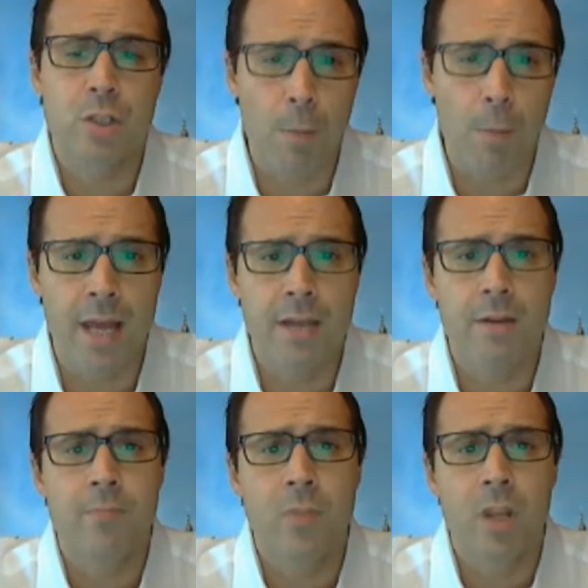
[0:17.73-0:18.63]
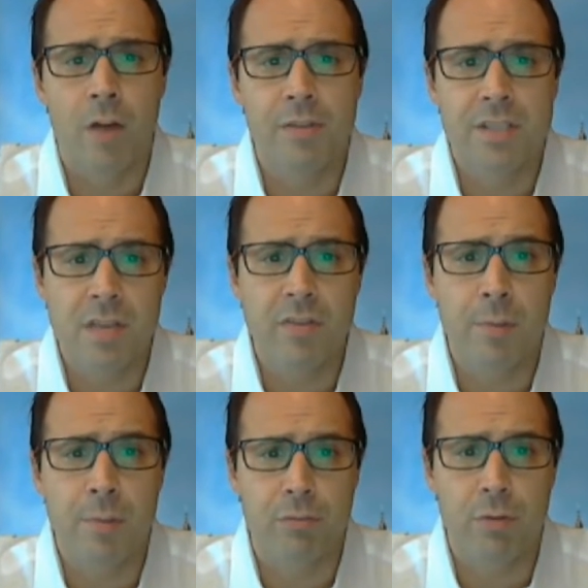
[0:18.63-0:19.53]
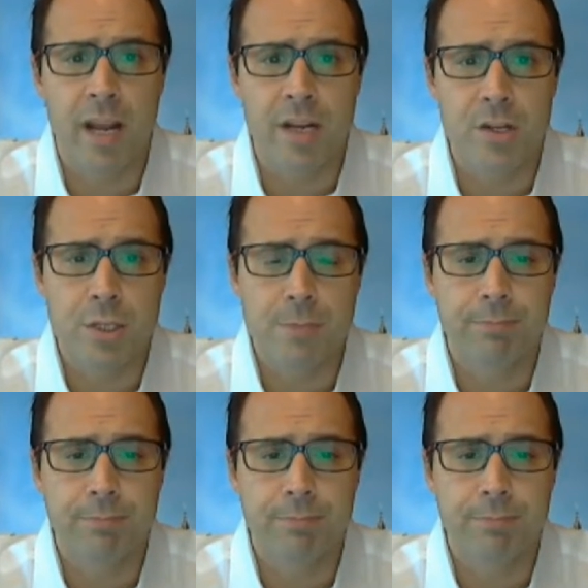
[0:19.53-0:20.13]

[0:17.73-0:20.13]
top end of a 7-month range